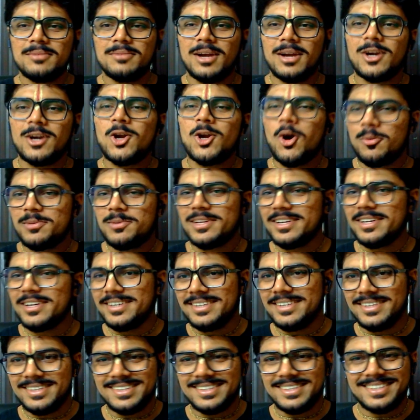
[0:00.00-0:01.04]
adopted
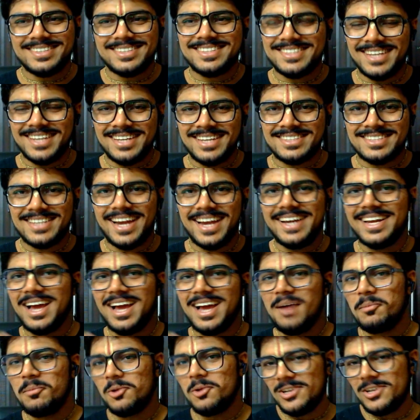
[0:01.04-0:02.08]
sidecar
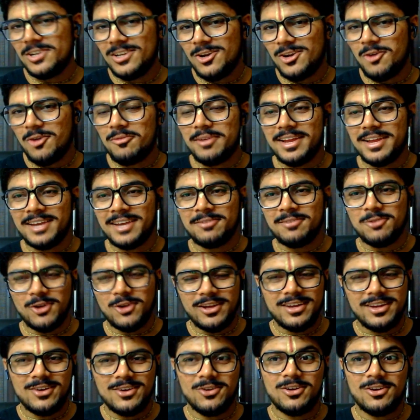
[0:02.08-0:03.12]
model of Envoy,
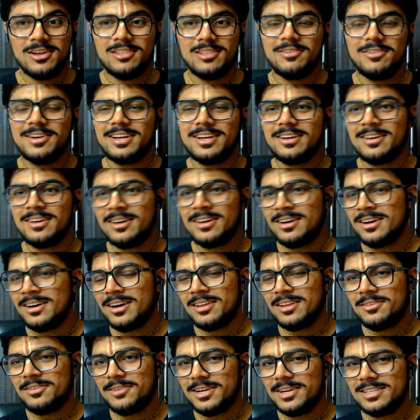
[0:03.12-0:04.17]
or
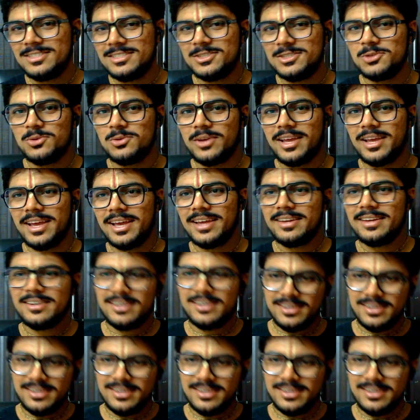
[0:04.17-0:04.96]
otherwise you can